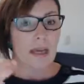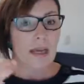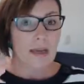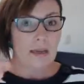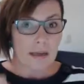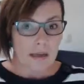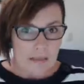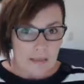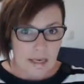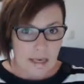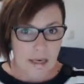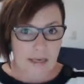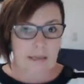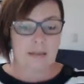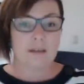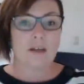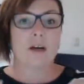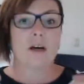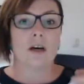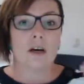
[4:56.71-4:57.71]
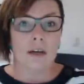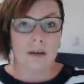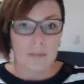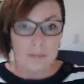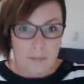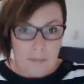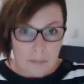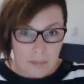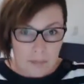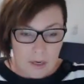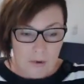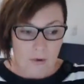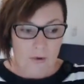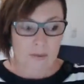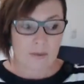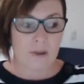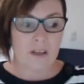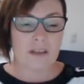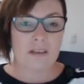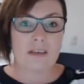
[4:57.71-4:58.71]
it takes time
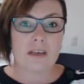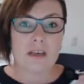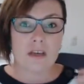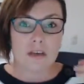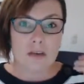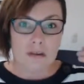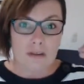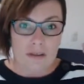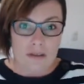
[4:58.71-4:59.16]
because it's a new